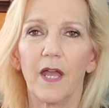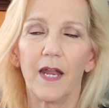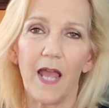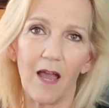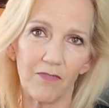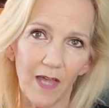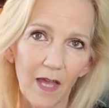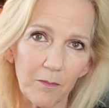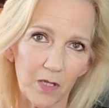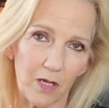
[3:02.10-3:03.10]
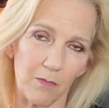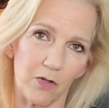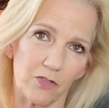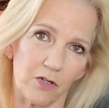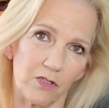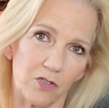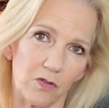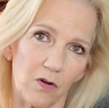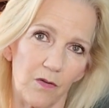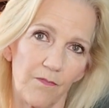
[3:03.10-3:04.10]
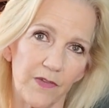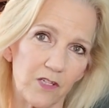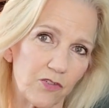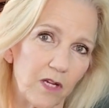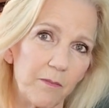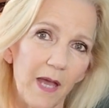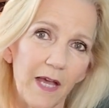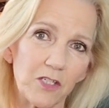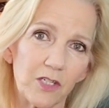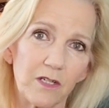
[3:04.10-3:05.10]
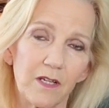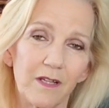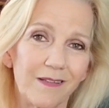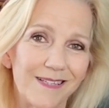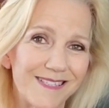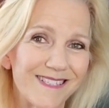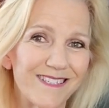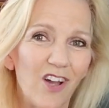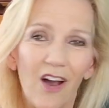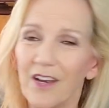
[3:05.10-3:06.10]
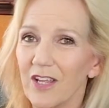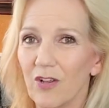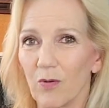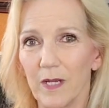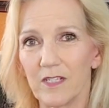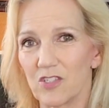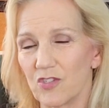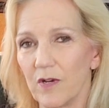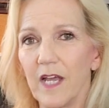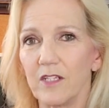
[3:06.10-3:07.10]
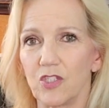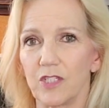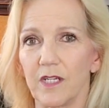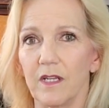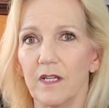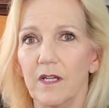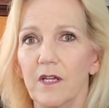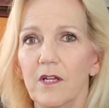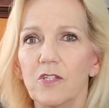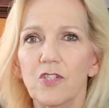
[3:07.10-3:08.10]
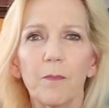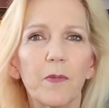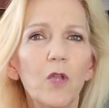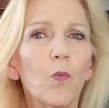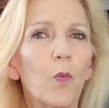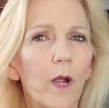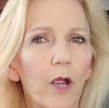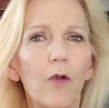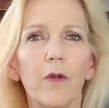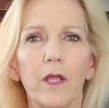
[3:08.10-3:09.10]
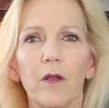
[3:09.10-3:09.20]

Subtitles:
and have that become under control. As you can imagine, this is not a great strategy. So be wary